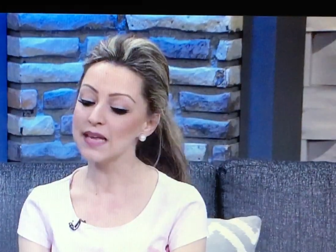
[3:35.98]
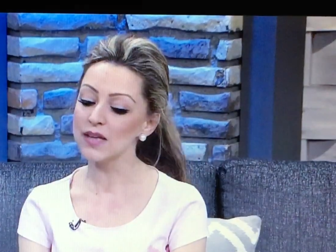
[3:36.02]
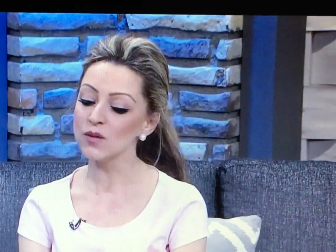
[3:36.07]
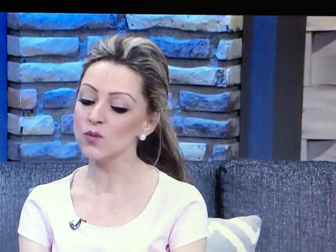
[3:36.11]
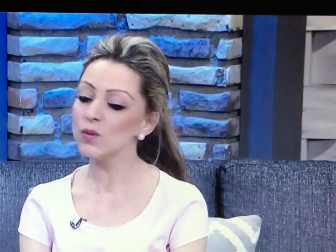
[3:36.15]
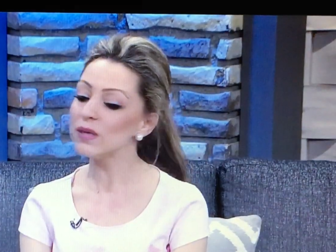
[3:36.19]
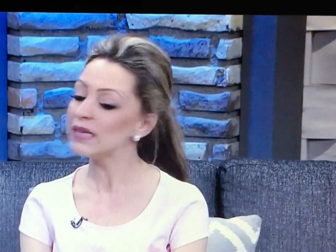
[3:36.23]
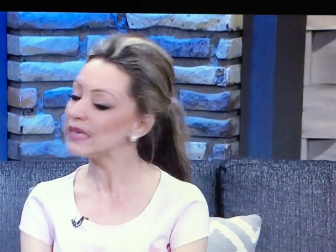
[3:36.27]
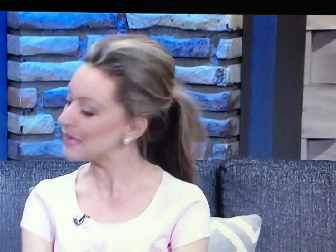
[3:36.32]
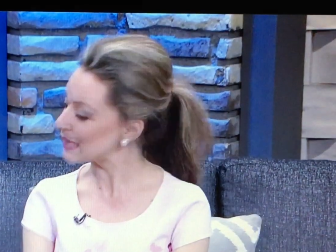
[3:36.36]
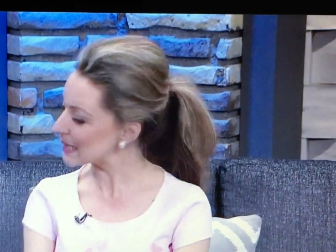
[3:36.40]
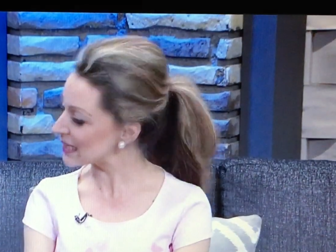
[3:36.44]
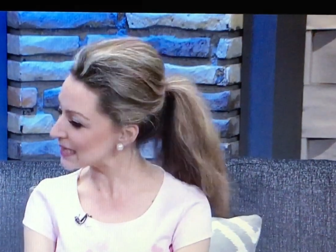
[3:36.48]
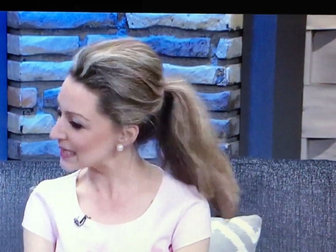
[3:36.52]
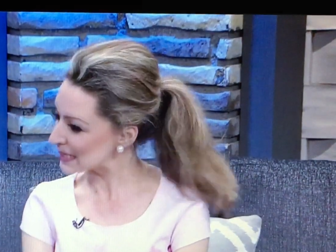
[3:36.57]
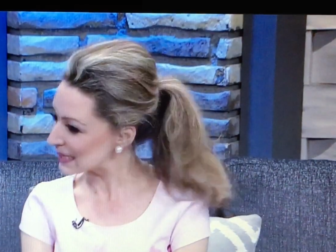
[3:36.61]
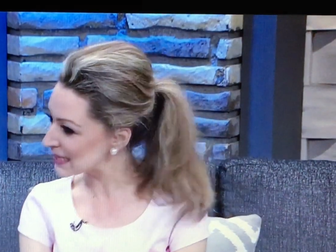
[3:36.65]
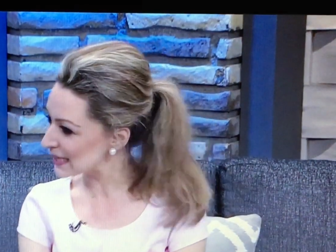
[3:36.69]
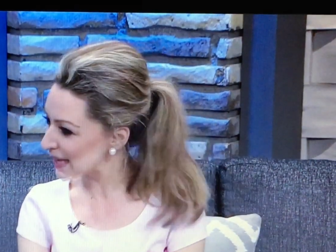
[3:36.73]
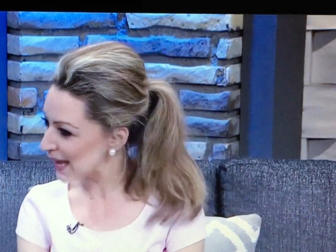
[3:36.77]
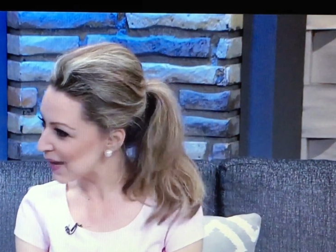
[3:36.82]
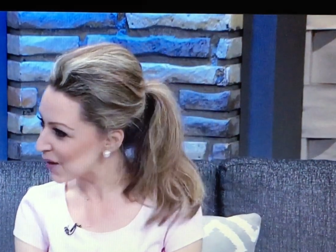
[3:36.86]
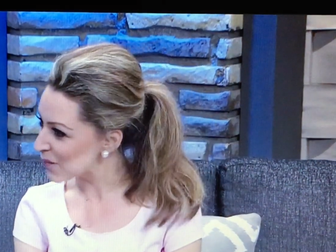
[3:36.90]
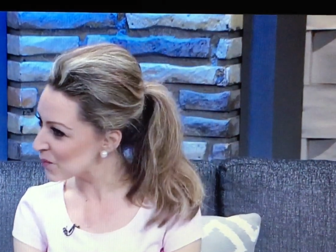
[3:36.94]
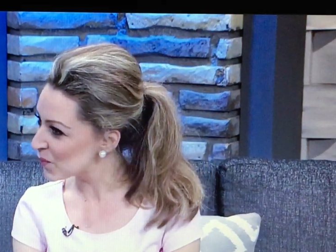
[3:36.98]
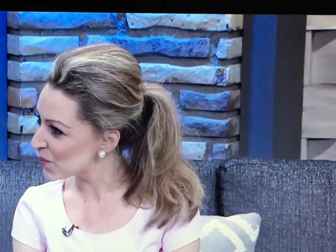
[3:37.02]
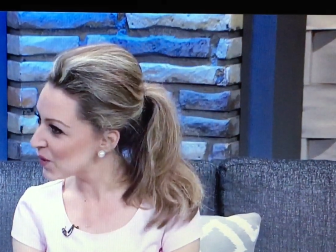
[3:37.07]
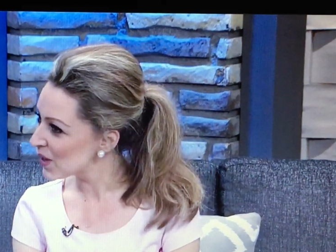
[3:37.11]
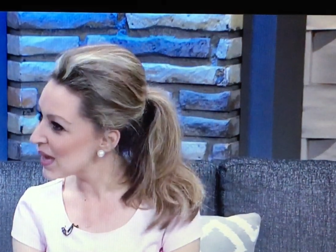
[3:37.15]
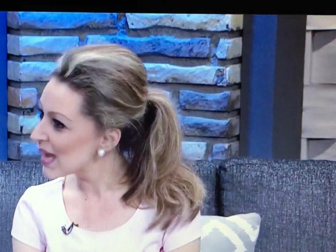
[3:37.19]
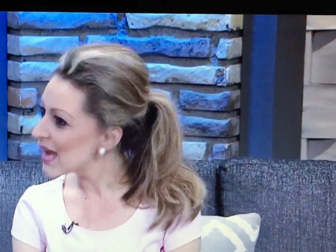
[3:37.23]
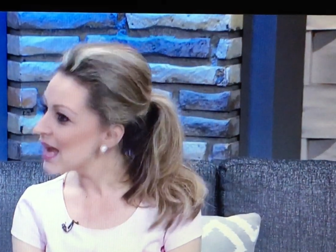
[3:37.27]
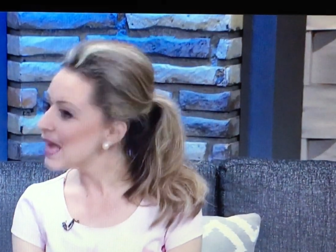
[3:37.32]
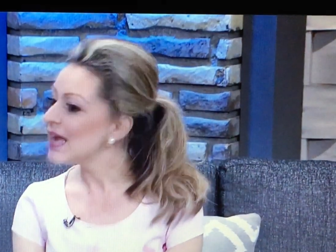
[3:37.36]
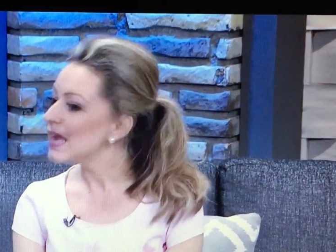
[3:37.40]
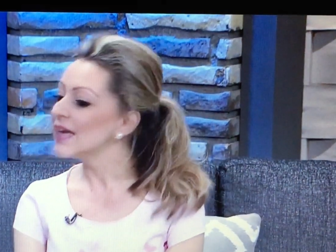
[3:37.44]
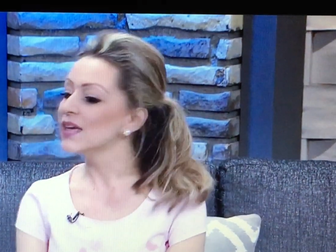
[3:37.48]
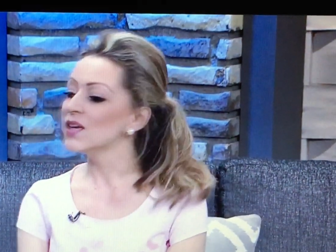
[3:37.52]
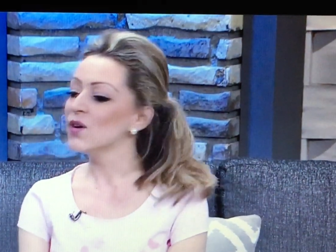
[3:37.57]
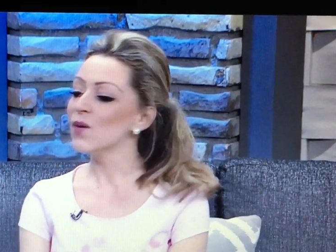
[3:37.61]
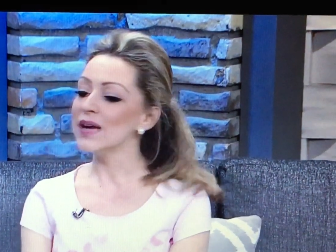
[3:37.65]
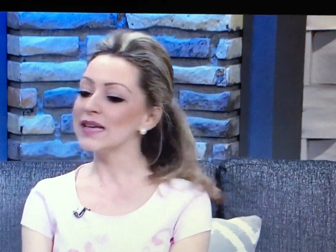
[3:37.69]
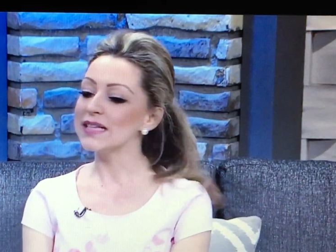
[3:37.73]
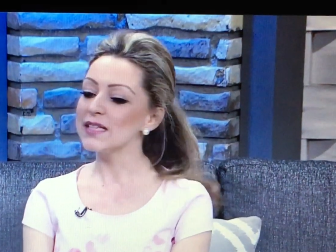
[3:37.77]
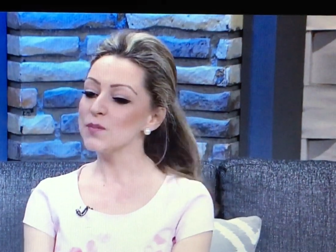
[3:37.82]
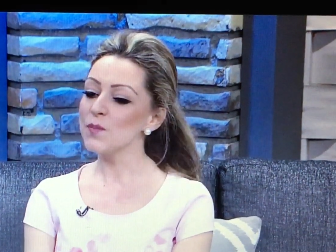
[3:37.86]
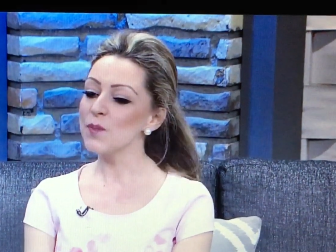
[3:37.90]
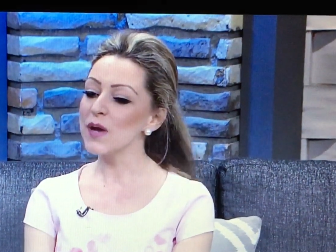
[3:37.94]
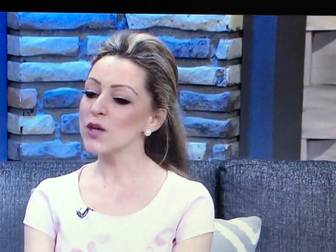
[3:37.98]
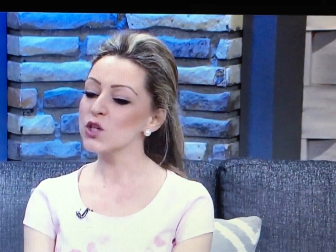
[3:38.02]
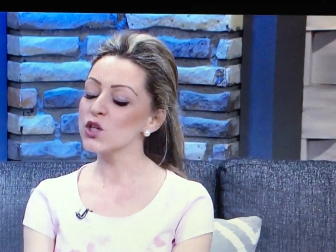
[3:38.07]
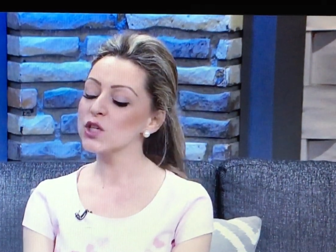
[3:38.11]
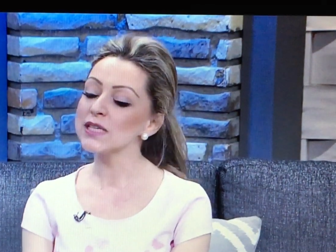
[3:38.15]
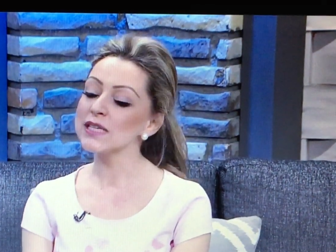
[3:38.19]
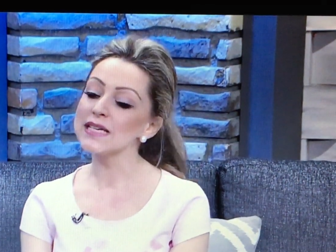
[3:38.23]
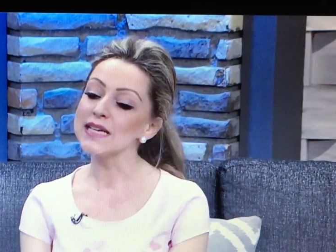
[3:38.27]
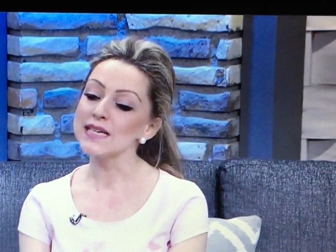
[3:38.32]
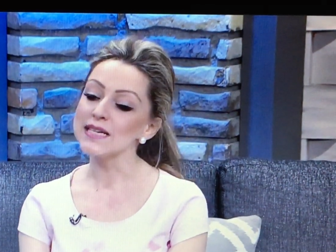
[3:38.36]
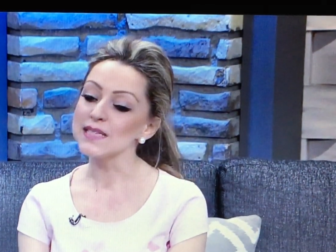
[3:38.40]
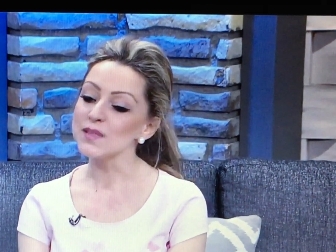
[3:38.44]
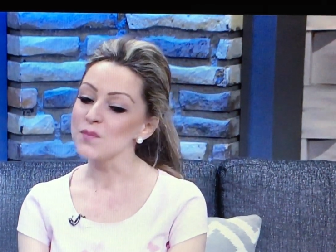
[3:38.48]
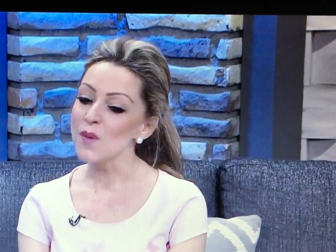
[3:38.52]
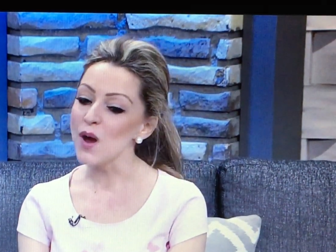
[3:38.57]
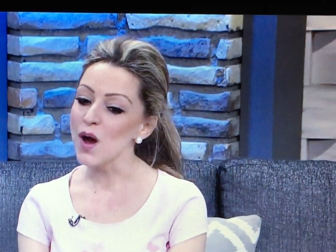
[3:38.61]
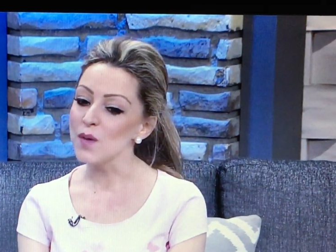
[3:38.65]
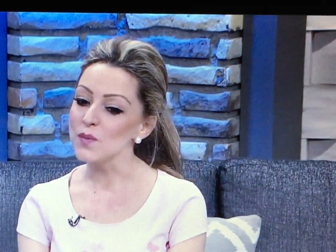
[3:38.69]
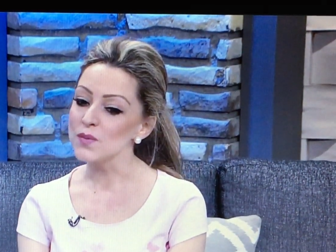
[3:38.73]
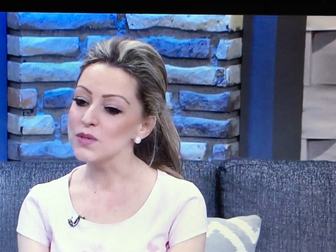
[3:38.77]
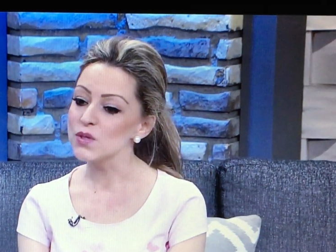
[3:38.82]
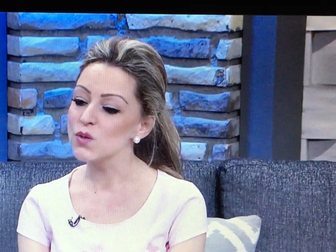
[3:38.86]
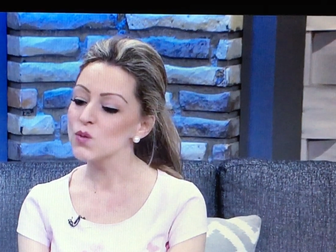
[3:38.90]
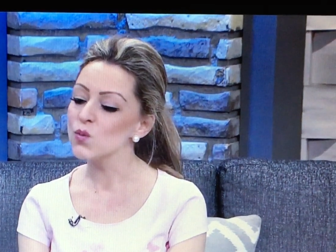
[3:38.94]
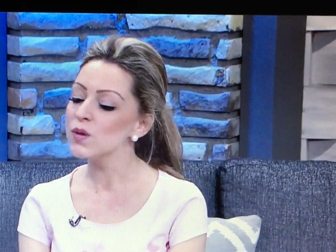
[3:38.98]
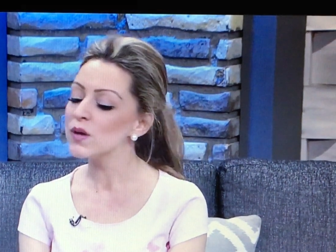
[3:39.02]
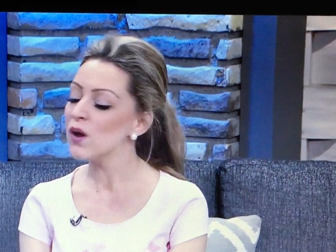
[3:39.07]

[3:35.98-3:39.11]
said, we need an escape. Especially as moms,